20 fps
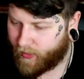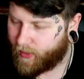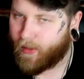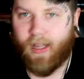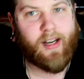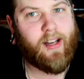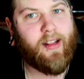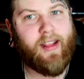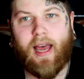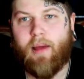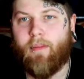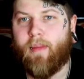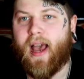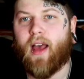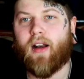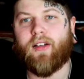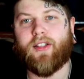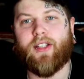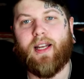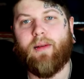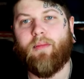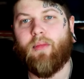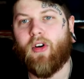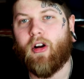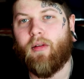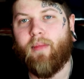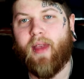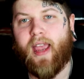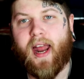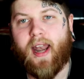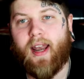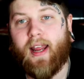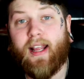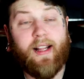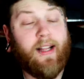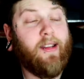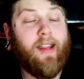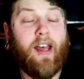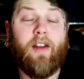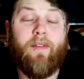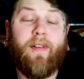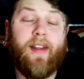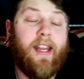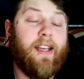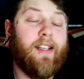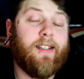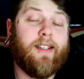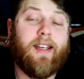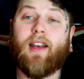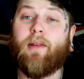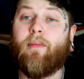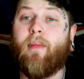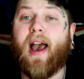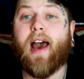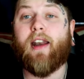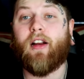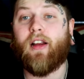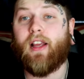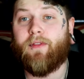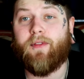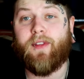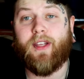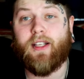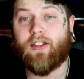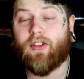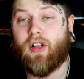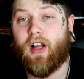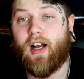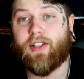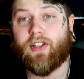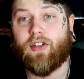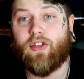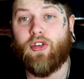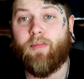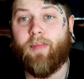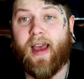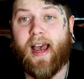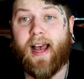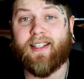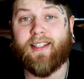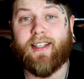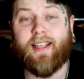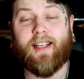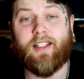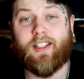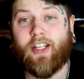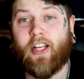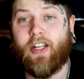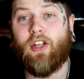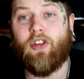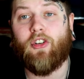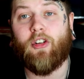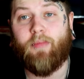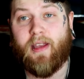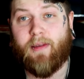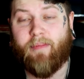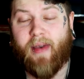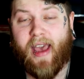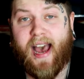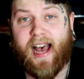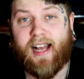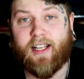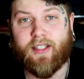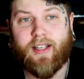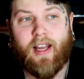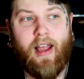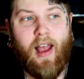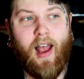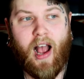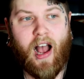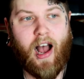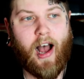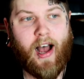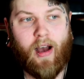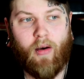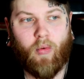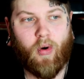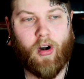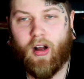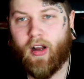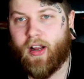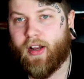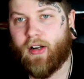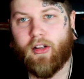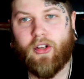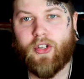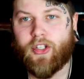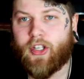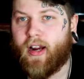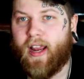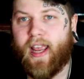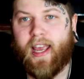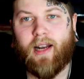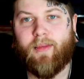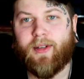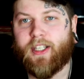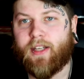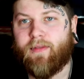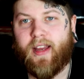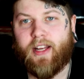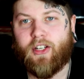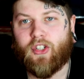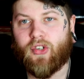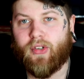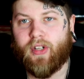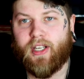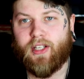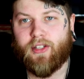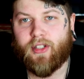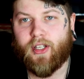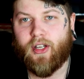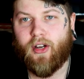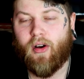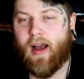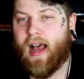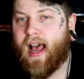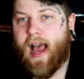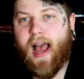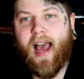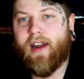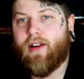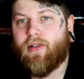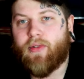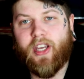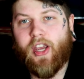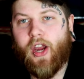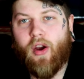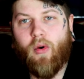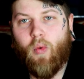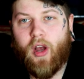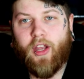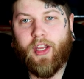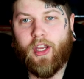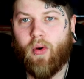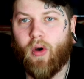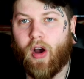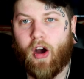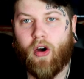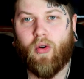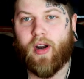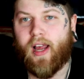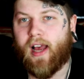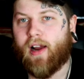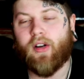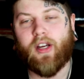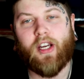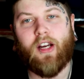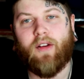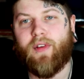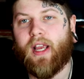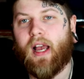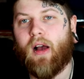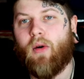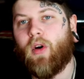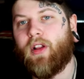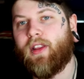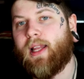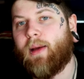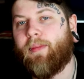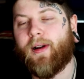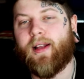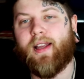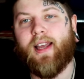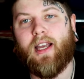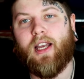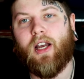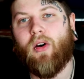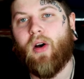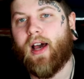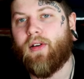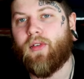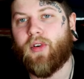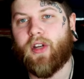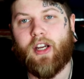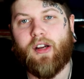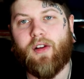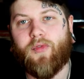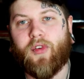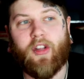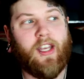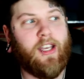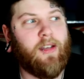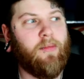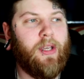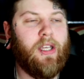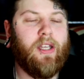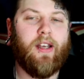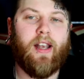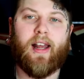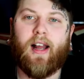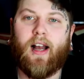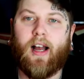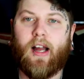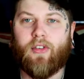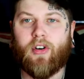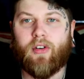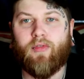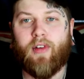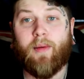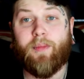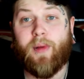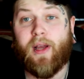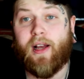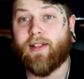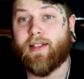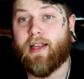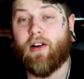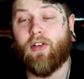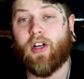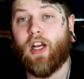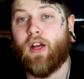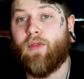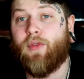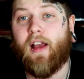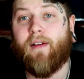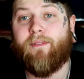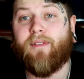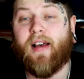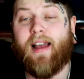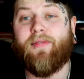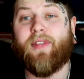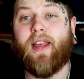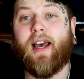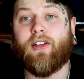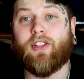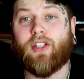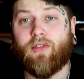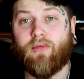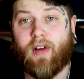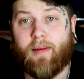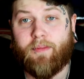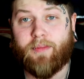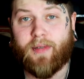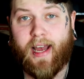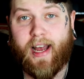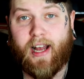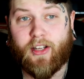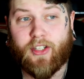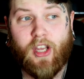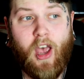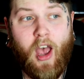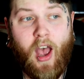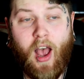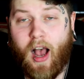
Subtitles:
None of that matters anymore, man. None of it is gonna matter if these laws do pass and continue to be passed. We're all gonna lose our animals eventually, so I don't care what you own. I don't care if you got one leopard gecko. I don't care if you're like me, you got 100 reptiles. I don't care if you got 5,000 reptiles.